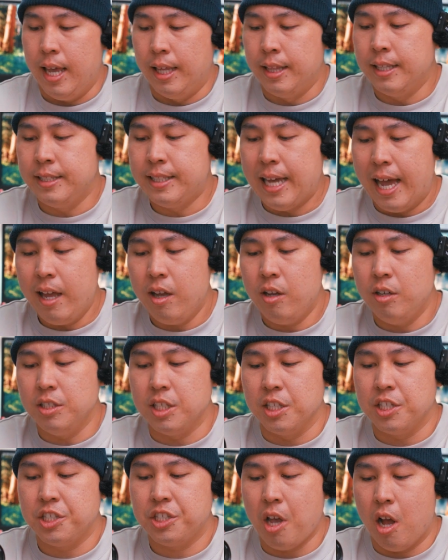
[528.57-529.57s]
And the dial is
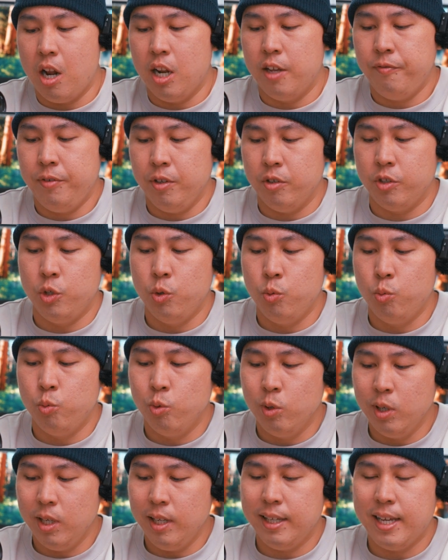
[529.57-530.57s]
a solid feel. You
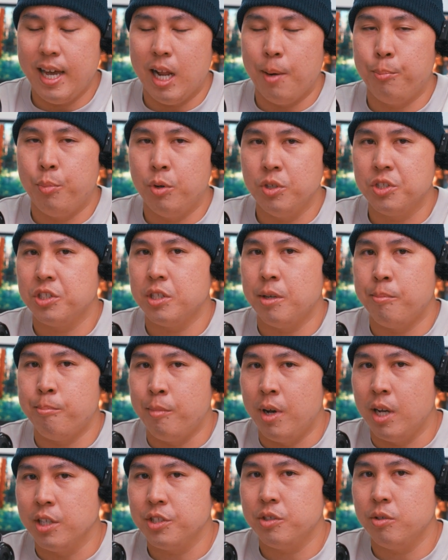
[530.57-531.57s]
really got to put some
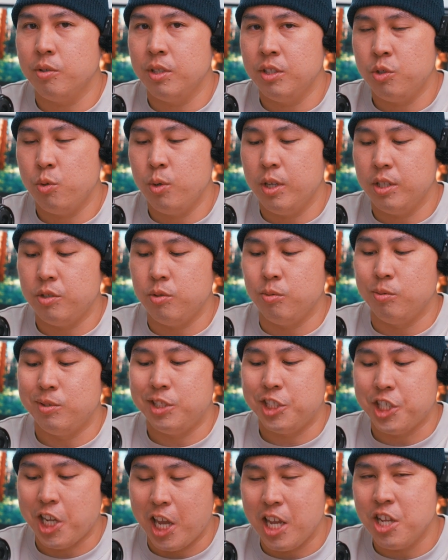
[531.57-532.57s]
muscle into it to
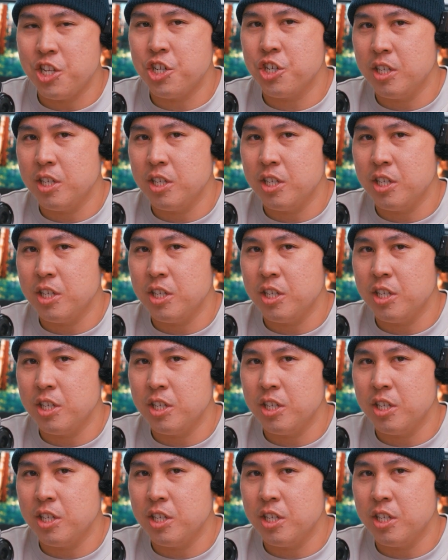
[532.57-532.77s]
change